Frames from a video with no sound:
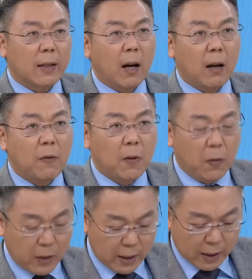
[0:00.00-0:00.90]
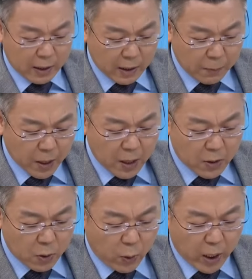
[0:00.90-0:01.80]
half of this year,
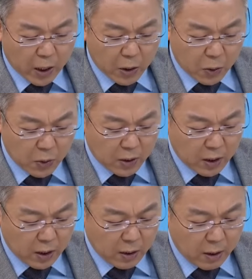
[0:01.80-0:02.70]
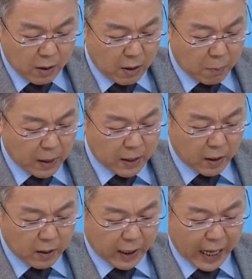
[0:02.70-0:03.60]
so we are going to see,
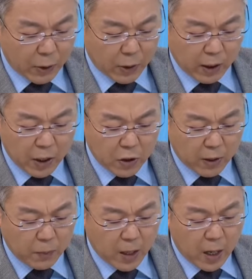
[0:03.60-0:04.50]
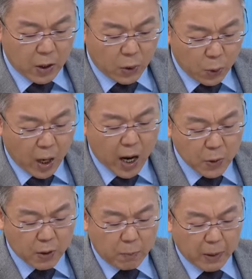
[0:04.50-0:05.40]
based on the calculation,
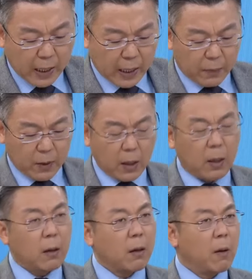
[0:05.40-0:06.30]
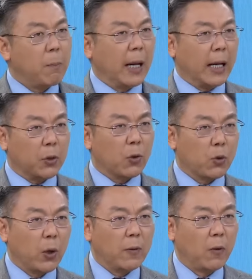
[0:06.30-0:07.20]
200 billion bilateral
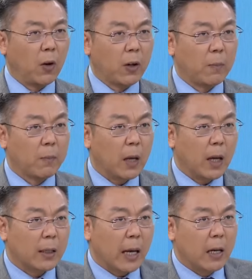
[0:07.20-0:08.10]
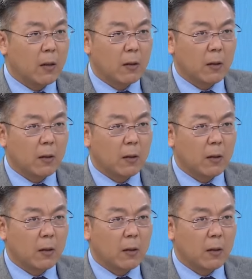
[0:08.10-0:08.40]
trade volume at end